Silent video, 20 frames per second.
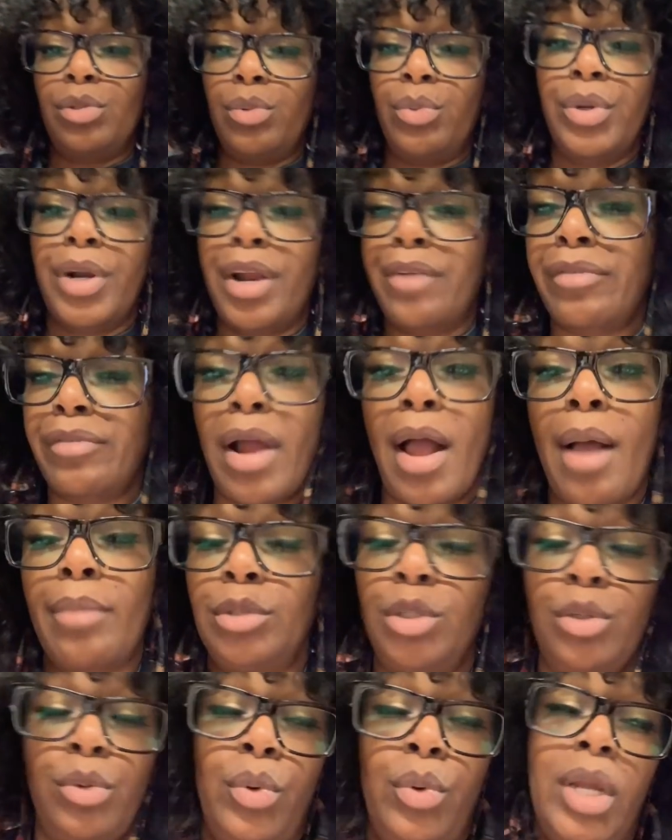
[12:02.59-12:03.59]
or whatever I'm
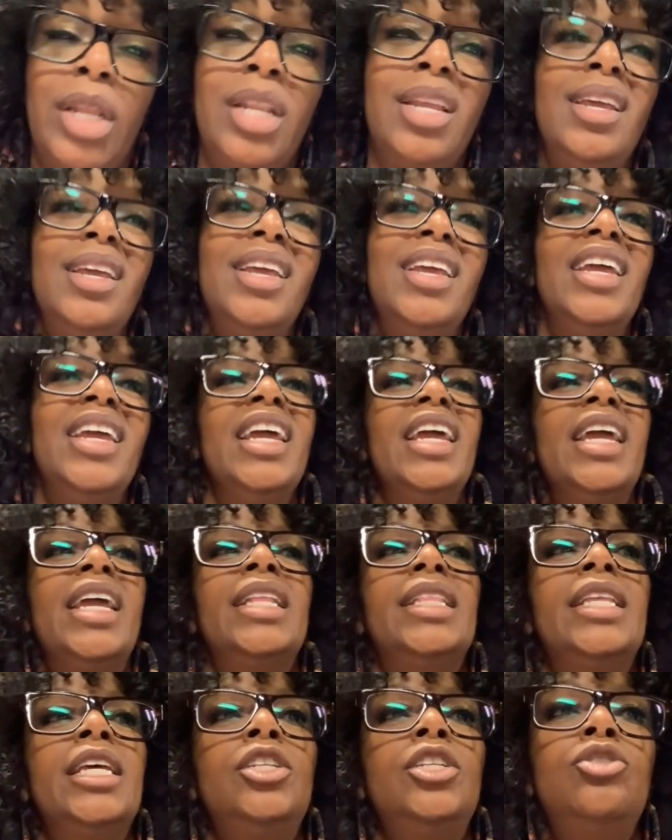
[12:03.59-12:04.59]
doing.
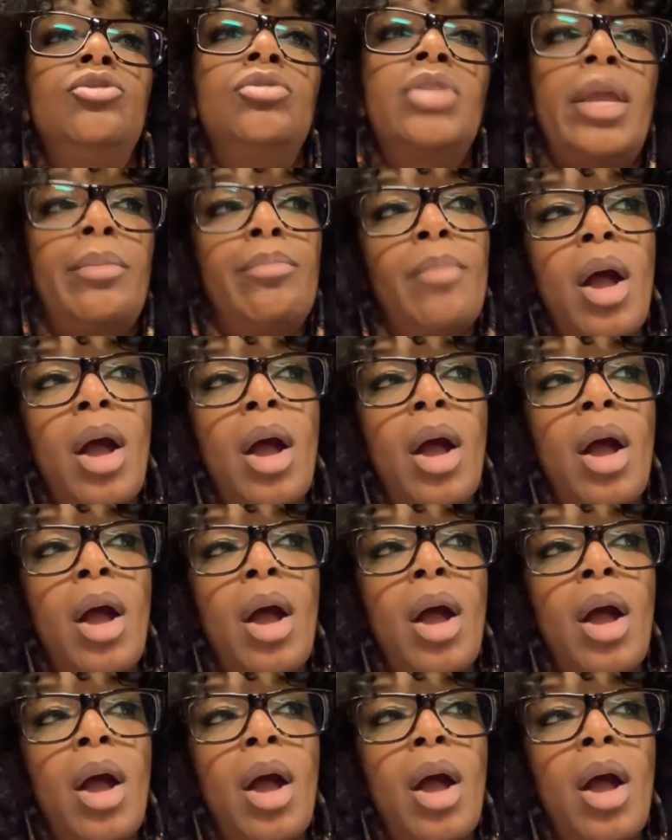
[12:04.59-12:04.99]
And then she's like,